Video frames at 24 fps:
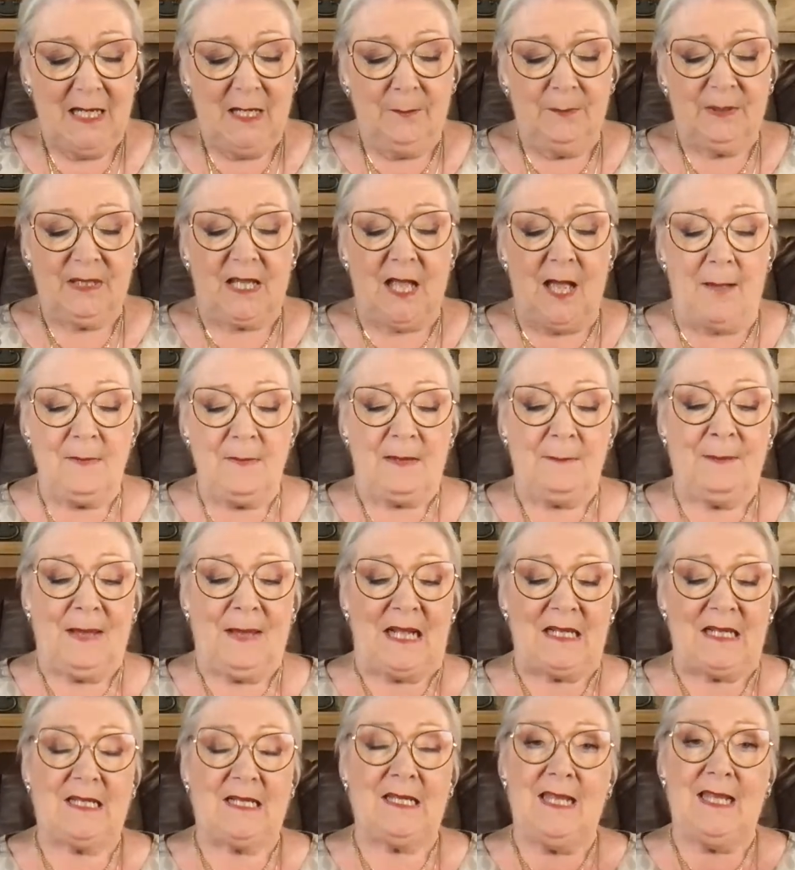But coming
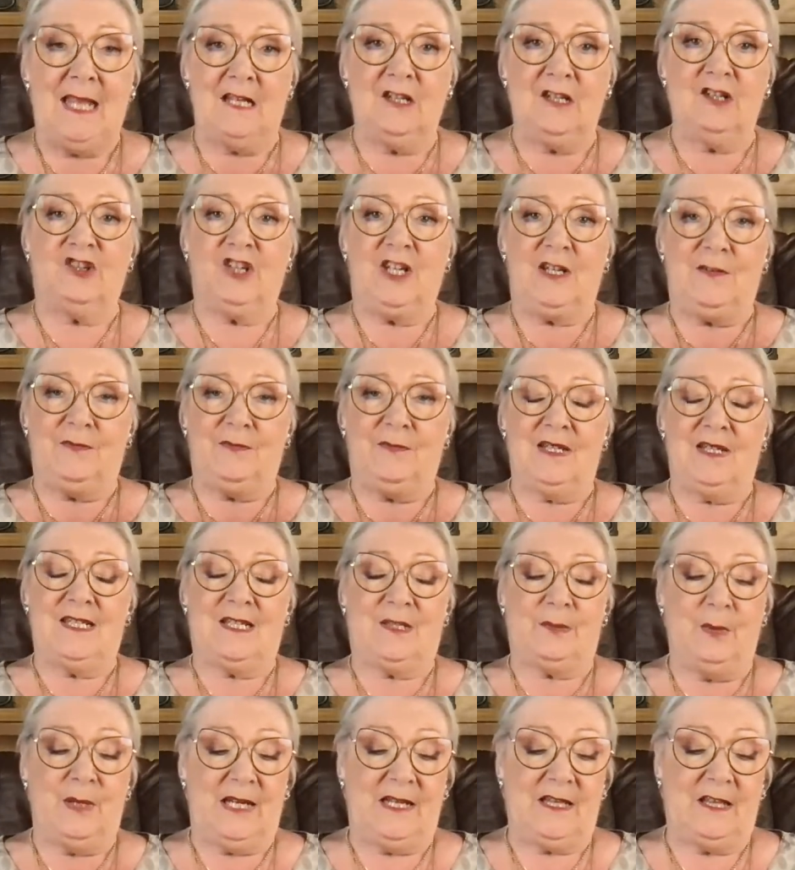back to the energy for
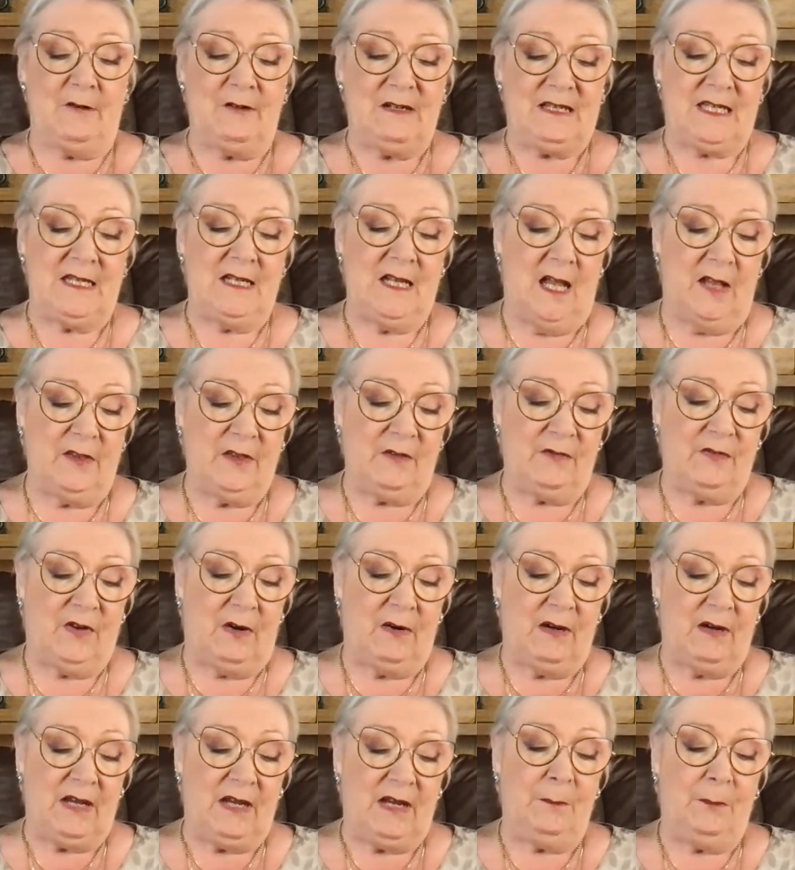this week, there is another
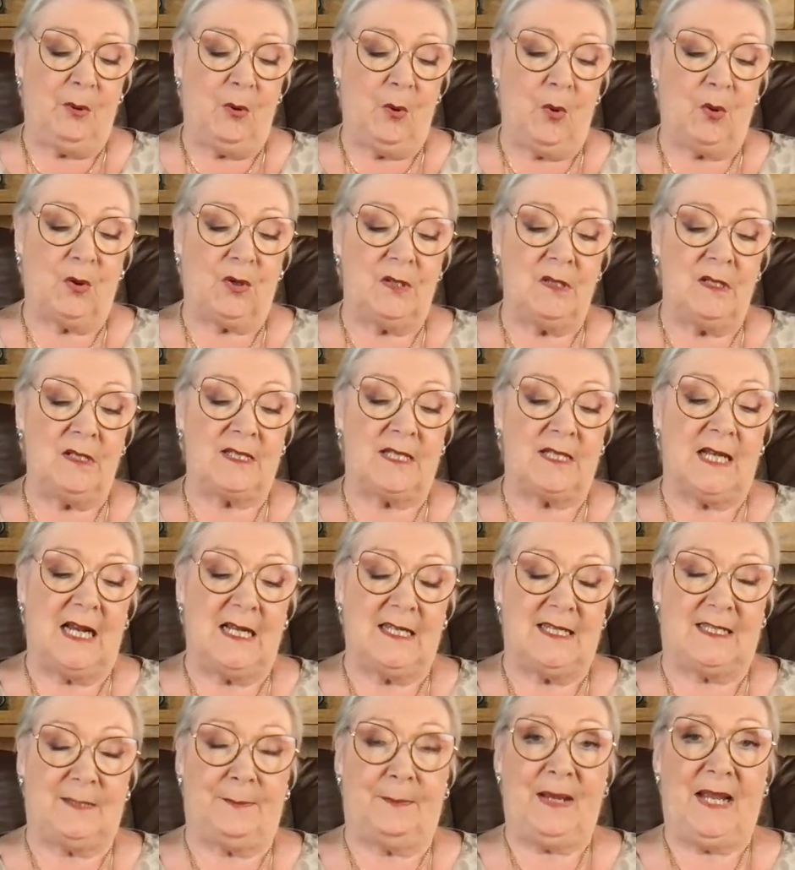very important
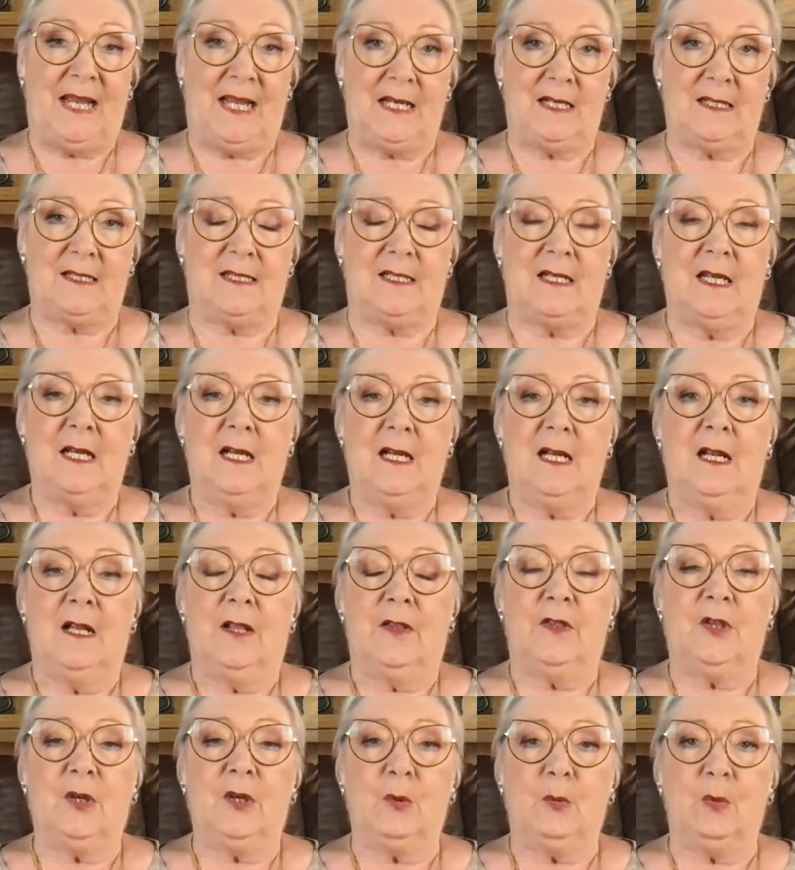aspect
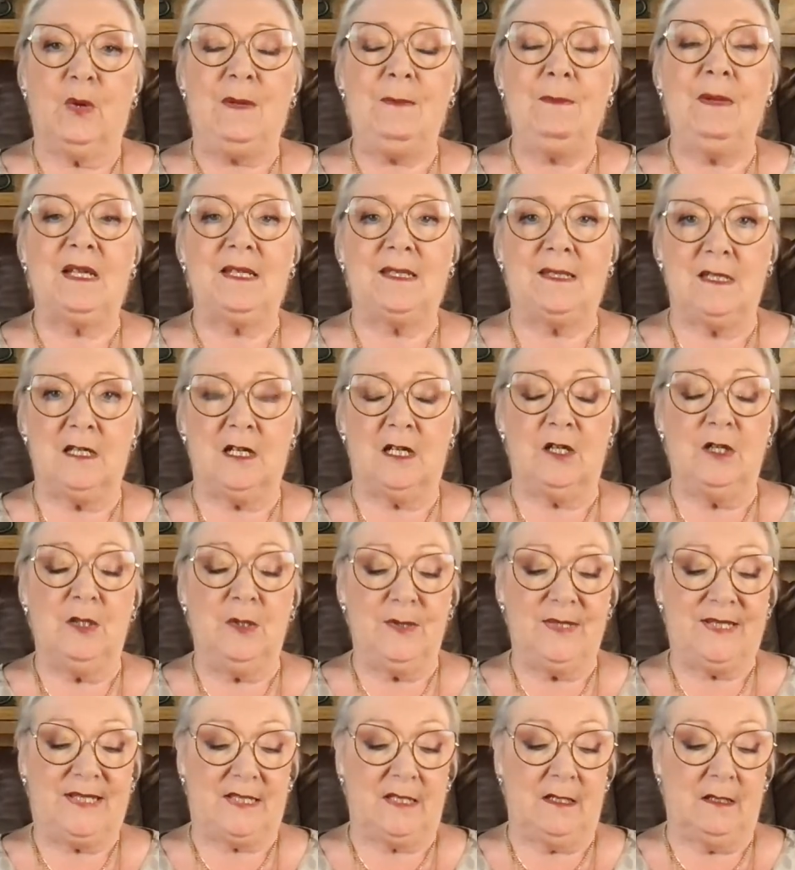that we mustn't
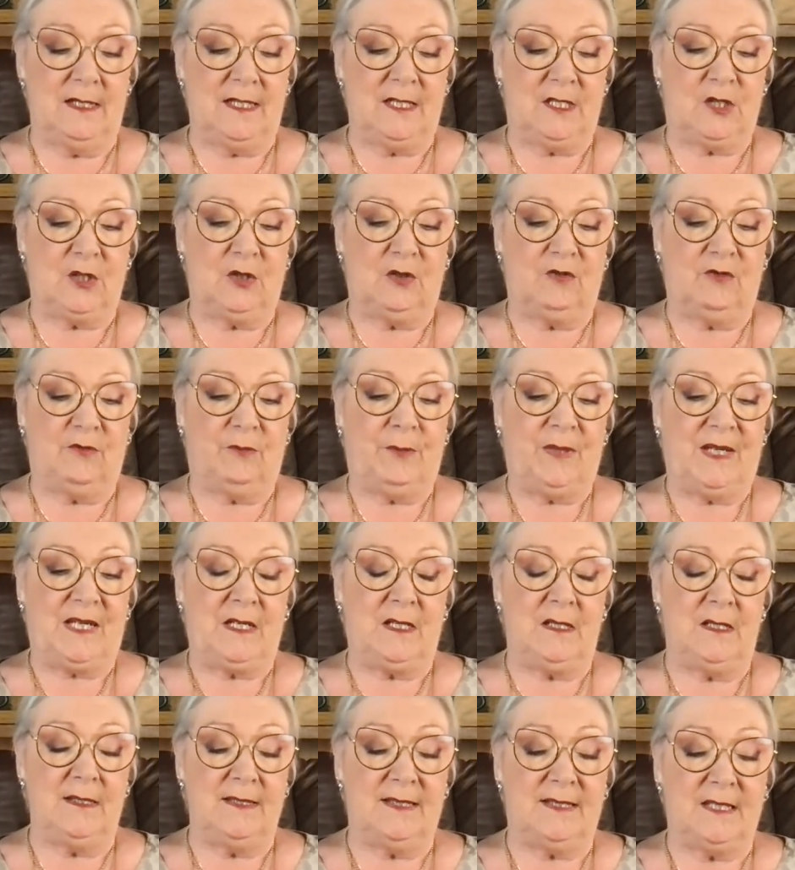lose sight of,
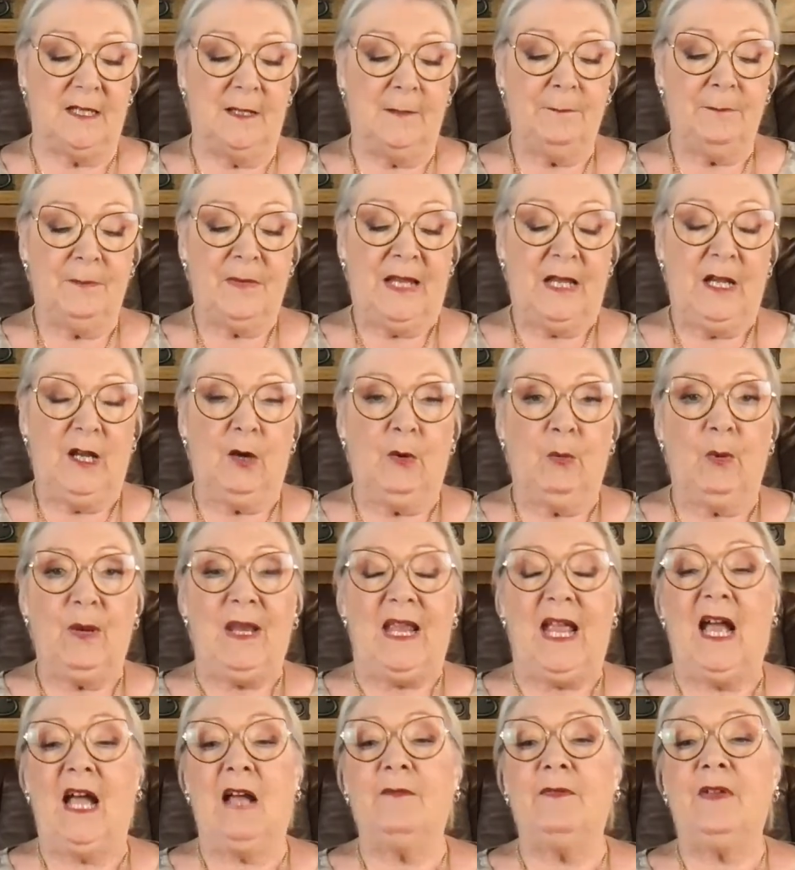because we
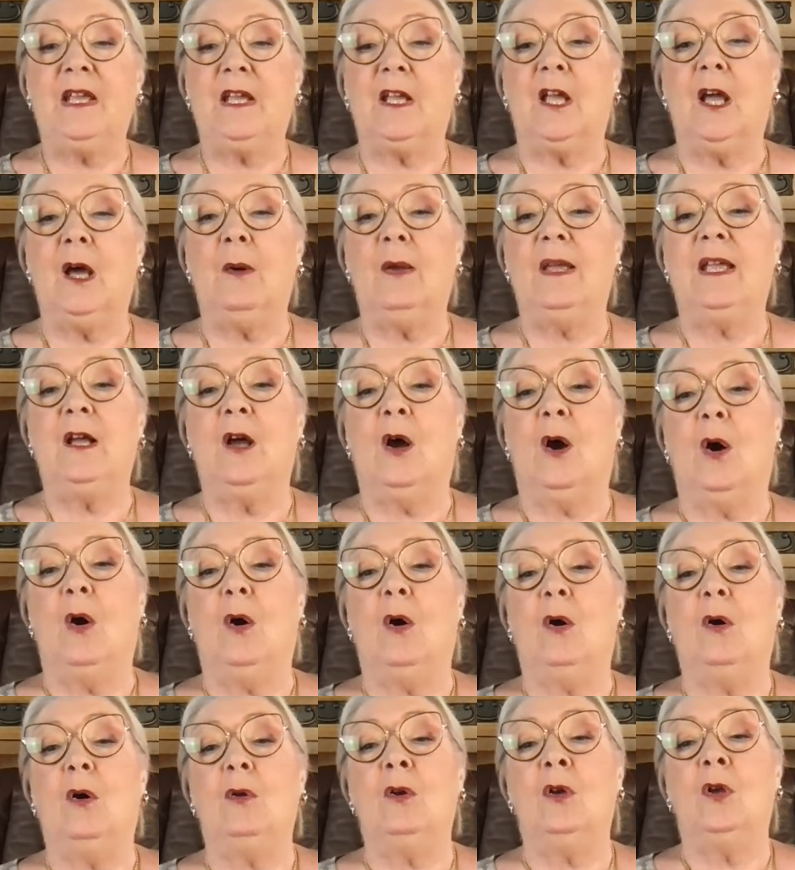have it going
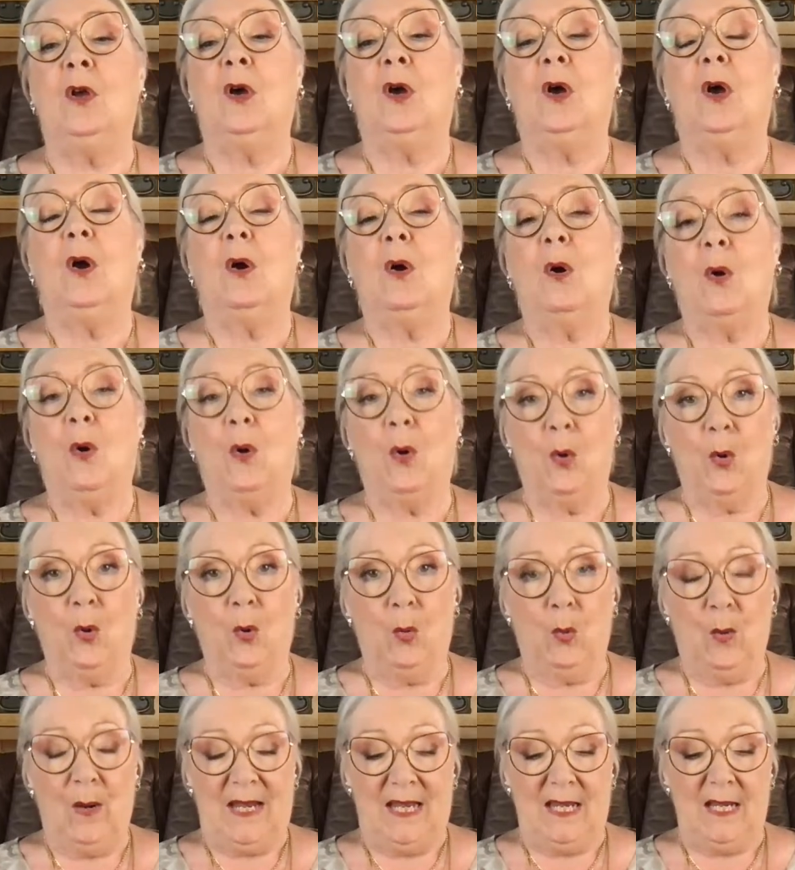on
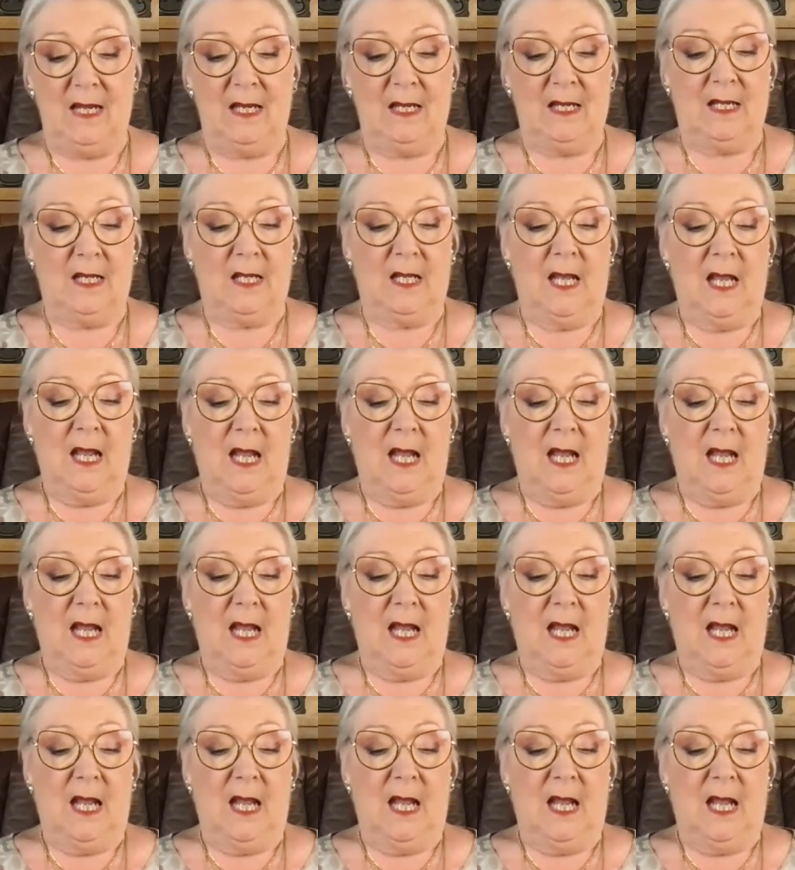all week.